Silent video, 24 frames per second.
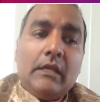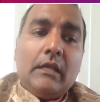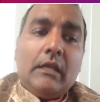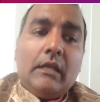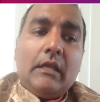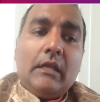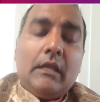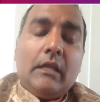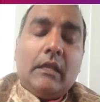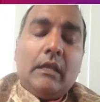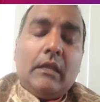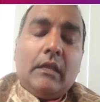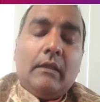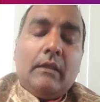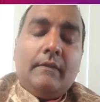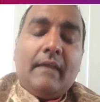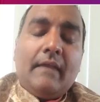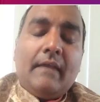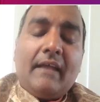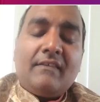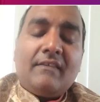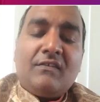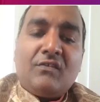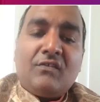uh,
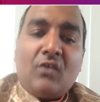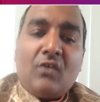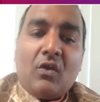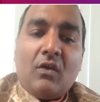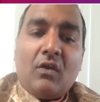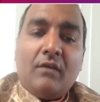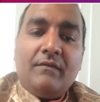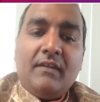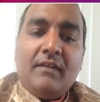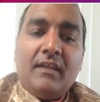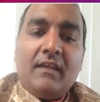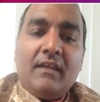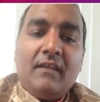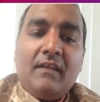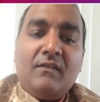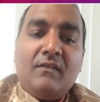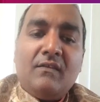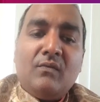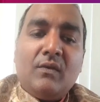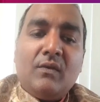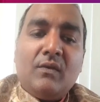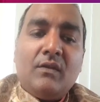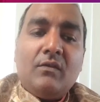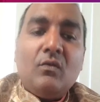that stock of diyas
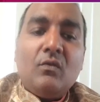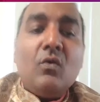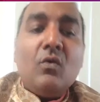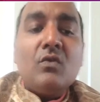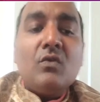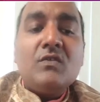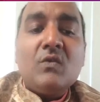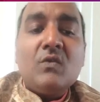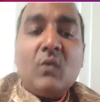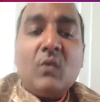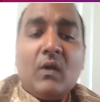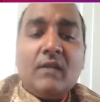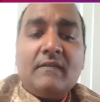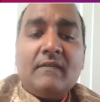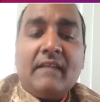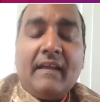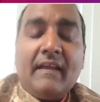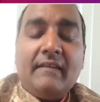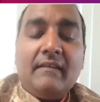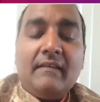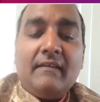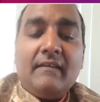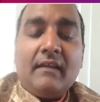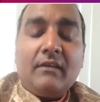would go towards
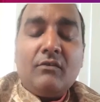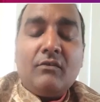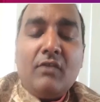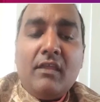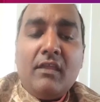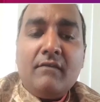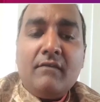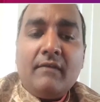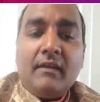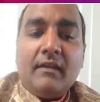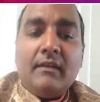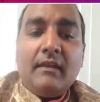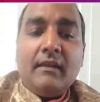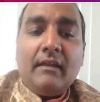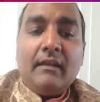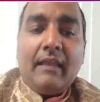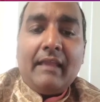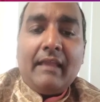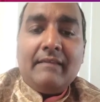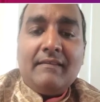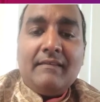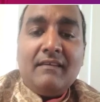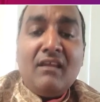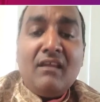lighting that grave and then
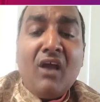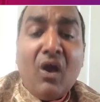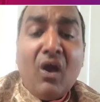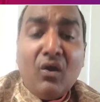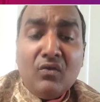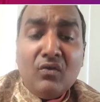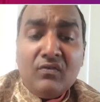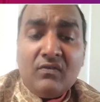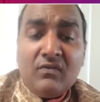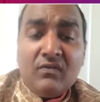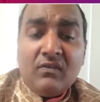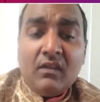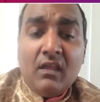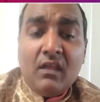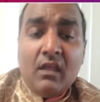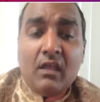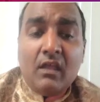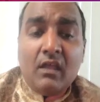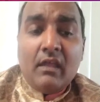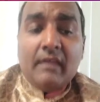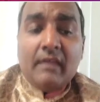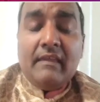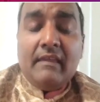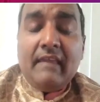lighting the house.
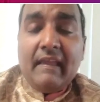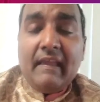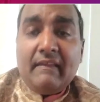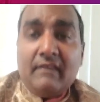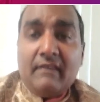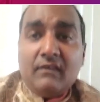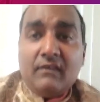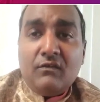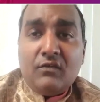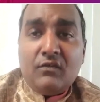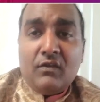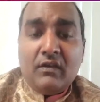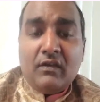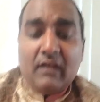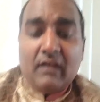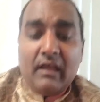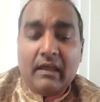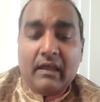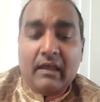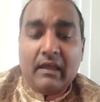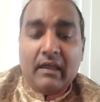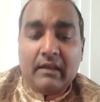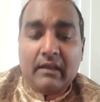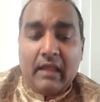Yes, in
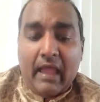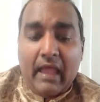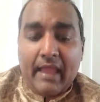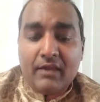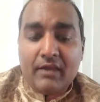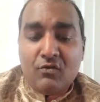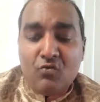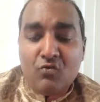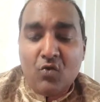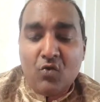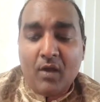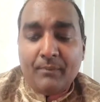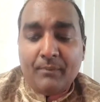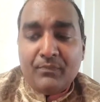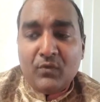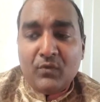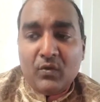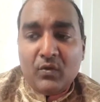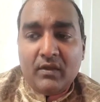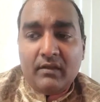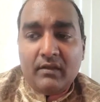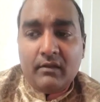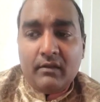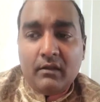Trinidad, I grew up
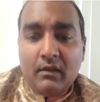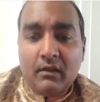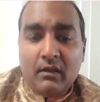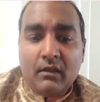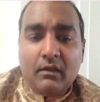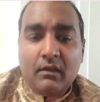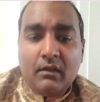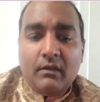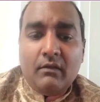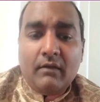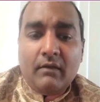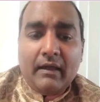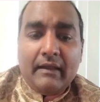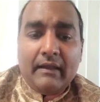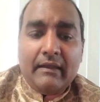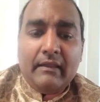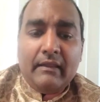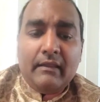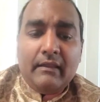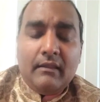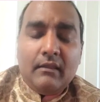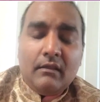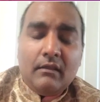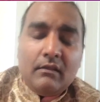knowing
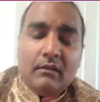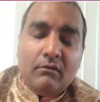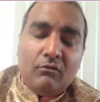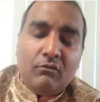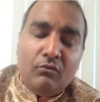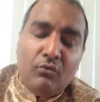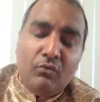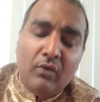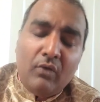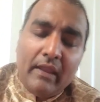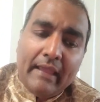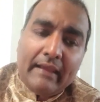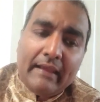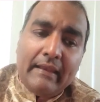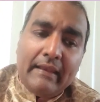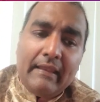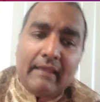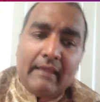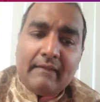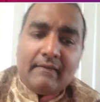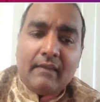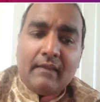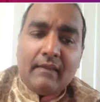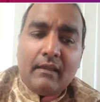Diwali really
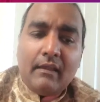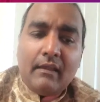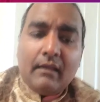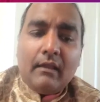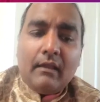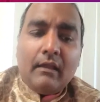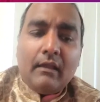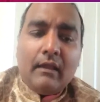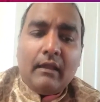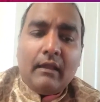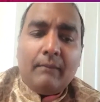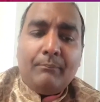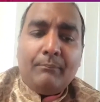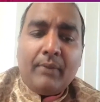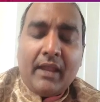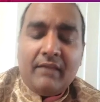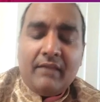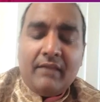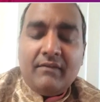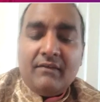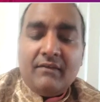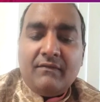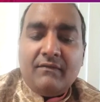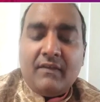as a a
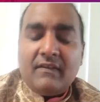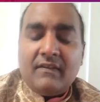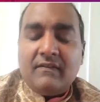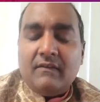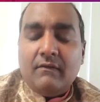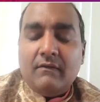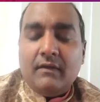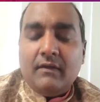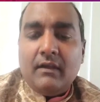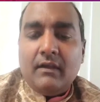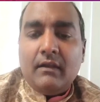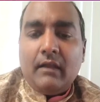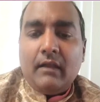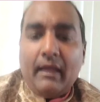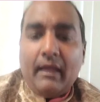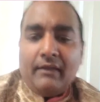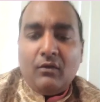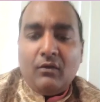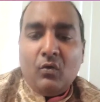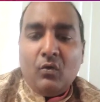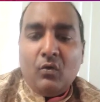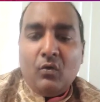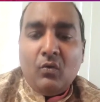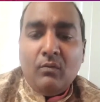private festival at
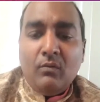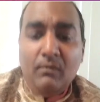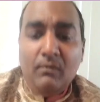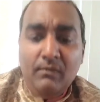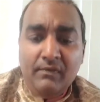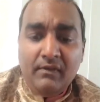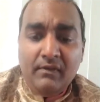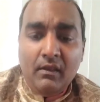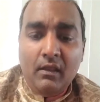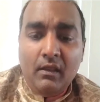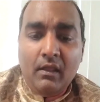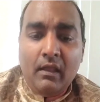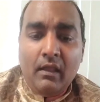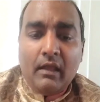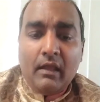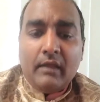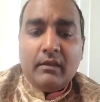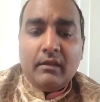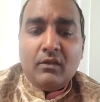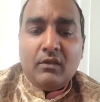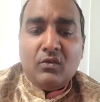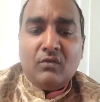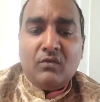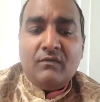homes, mm. and then
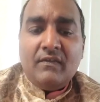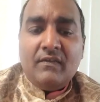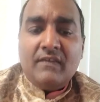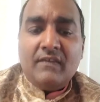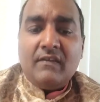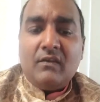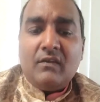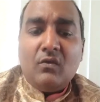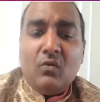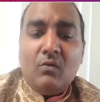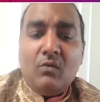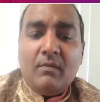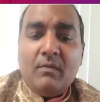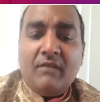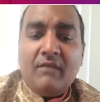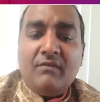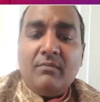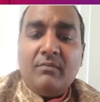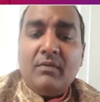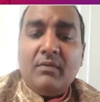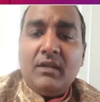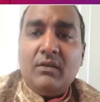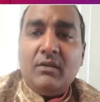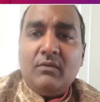you'd visit home,
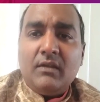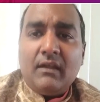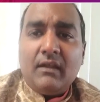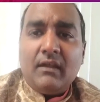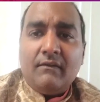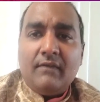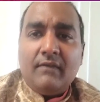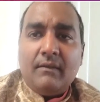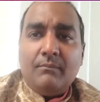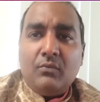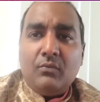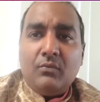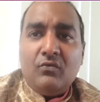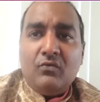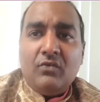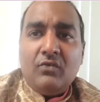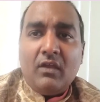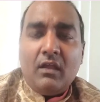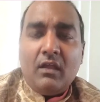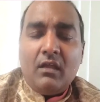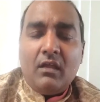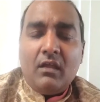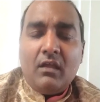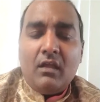everybody would have their puja,
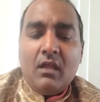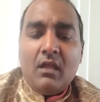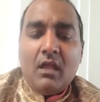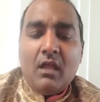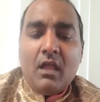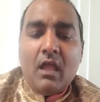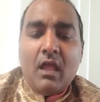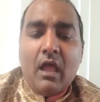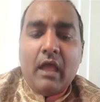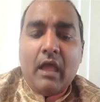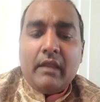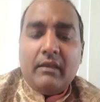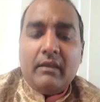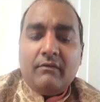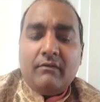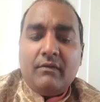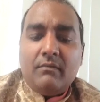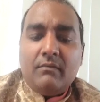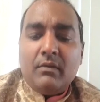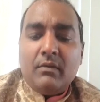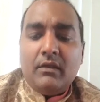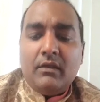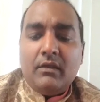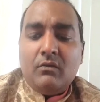and
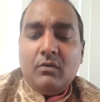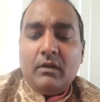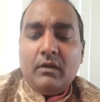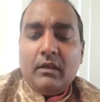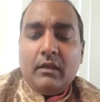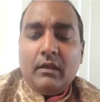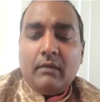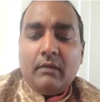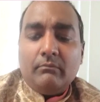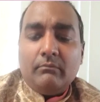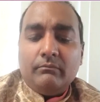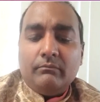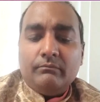everybody would um,